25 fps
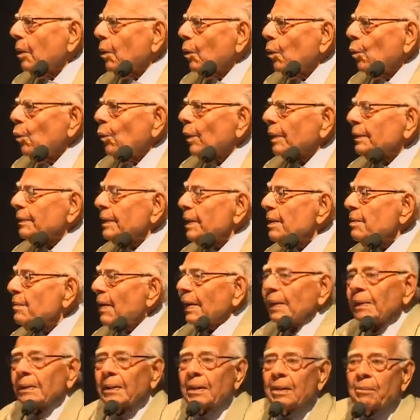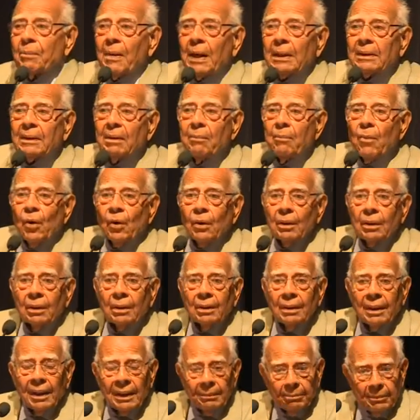who was invited by the
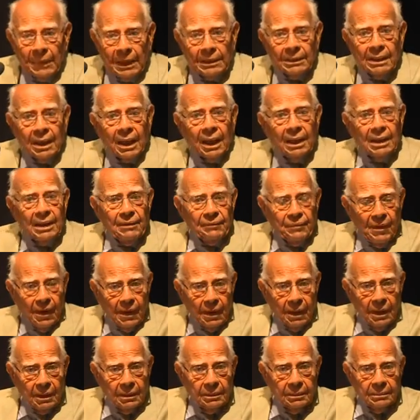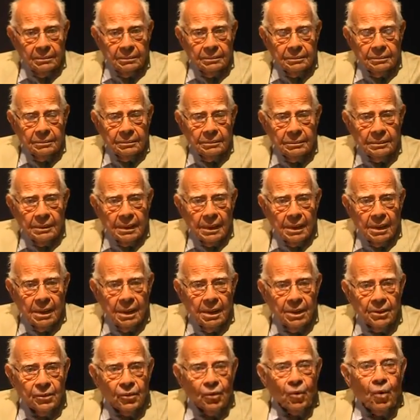Khalifa
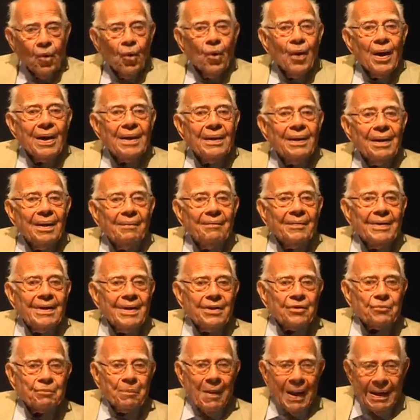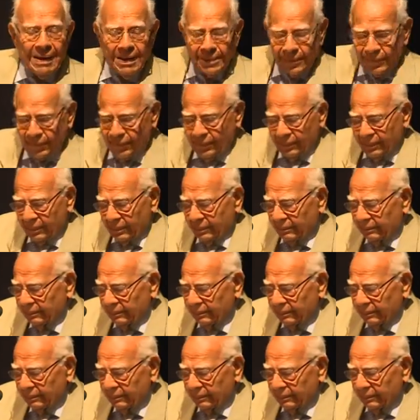to go and live in his palace.